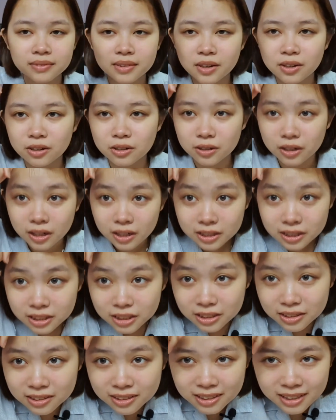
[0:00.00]
oh gosh.
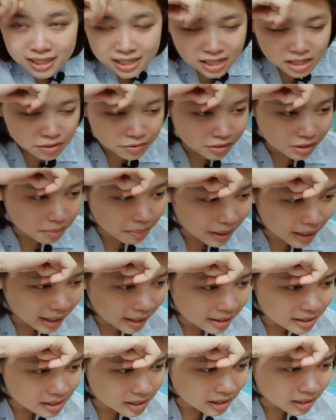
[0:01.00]
This is really
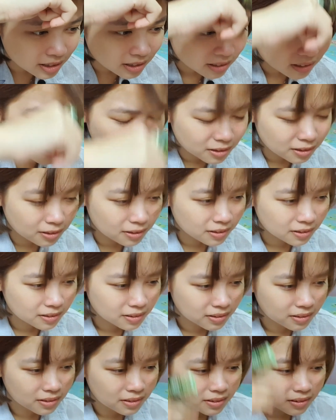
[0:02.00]
bad, isn't it?
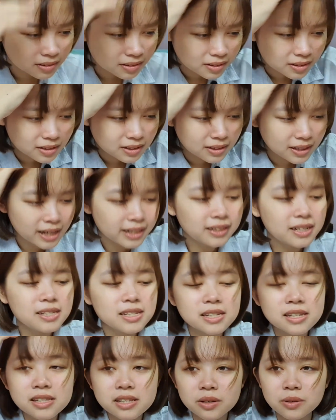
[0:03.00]
Like this
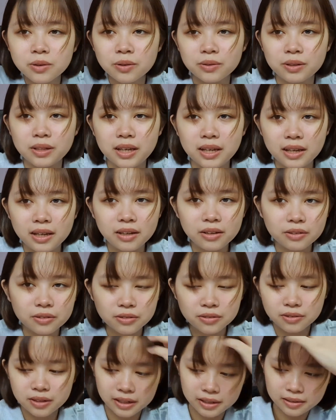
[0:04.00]
is still okay,
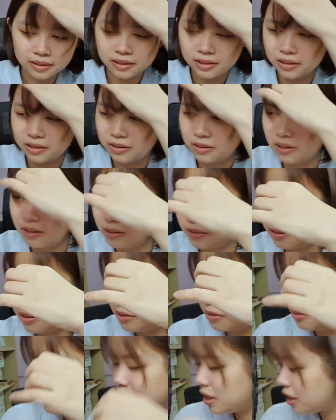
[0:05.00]
like, I don't know. Should I